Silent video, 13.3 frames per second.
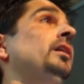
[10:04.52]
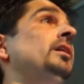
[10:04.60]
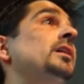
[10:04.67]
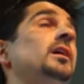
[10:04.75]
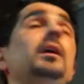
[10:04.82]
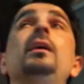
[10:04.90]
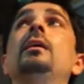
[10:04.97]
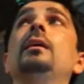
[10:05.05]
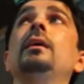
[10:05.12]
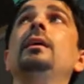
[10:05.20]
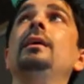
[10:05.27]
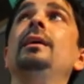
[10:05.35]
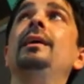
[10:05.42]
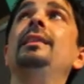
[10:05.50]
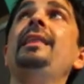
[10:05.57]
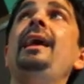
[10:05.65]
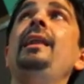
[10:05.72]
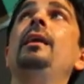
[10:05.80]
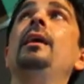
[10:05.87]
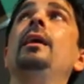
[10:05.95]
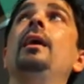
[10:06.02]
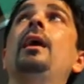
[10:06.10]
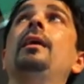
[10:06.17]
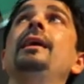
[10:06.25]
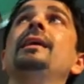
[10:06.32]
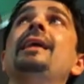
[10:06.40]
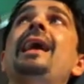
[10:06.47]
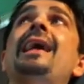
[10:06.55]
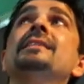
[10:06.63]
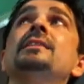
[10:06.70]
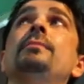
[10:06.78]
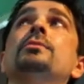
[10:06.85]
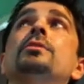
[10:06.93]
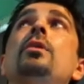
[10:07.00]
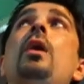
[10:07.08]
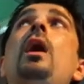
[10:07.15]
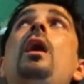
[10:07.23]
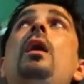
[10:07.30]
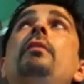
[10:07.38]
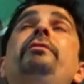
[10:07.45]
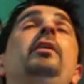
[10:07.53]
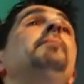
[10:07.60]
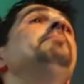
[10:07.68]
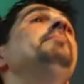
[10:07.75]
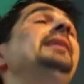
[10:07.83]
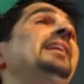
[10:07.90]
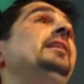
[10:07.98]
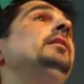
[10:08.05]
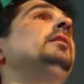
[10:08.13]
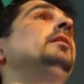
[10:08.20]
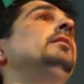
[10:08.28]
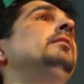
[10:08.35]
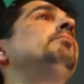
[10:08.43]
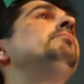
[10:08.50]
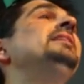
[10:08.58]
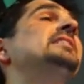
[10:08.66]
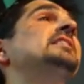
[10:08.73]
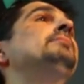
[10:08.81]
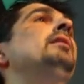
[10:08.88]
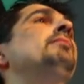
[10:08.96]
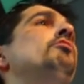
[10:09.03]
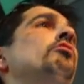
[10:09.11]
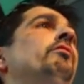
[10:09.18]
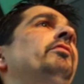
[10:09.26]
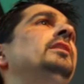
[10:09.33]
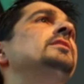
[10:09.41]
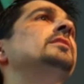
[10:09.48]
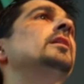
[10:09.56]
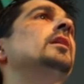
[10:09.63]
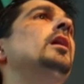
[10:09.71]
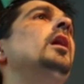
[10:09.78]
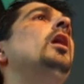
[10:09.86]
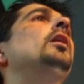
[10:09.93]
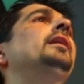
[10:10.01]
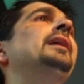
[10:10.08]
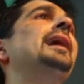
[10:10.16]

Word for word: per year, then it adds up to half a million missed mammographies on